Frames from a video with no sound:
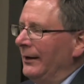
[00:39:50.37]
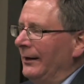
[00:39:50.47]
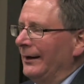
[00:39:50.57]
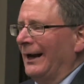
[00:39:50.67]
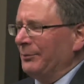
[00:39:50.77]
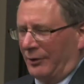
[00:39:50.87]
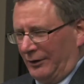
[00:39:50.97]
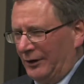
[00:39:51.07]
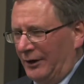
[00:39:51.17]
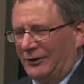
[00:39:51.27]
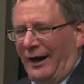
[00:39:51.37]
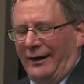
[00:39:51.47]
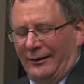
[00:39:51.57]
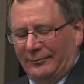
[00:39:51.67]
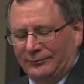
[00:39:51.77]
I spoke a little
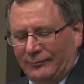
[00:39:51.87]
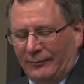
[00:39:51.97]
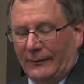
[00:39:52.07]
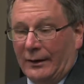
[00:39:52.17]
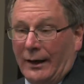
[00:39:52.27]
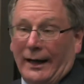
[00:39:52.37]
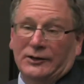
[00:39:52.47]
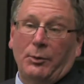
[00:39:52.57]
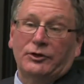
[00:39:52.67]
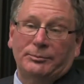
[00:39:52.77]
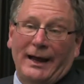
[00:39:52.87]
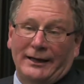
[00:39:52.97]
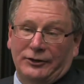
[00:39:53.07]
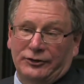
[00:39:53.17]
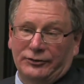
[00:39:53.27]
Italian. And I spoke
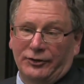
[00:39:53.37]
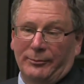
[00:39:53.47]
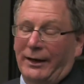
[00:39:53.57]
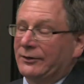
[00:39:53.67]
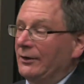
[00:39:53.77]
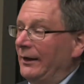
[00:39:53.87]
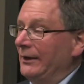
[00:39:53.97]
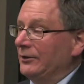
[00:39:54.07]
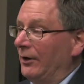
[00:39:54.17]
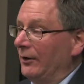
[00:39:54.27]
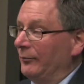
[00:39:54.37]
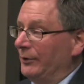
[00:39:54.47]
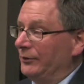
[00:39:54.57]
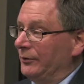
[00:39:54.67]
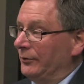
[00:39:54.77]
Spanish, so the Mexican ladies all loved me
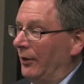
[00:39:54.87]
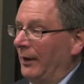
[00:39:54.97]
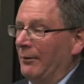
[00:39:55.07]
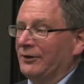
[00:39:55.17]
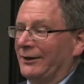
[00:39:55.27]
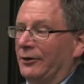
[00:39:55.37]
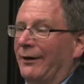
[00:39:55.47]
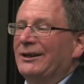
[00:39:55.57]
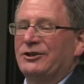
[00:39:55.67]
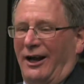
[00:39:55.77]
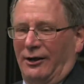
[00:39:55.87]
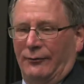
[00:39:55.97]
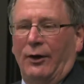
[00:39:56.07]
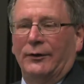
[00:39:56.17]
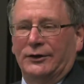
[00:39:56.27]
too. Oh, I was like the grandchild of
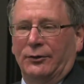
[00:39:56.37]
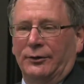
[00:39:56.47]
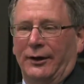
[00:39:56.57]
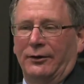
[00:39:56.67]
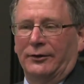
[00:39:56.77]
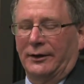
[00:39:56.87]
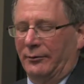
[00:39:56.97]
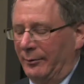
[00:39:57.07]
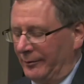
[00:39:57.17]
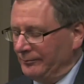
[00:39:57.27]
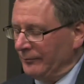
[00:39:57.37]
all these old elderly women.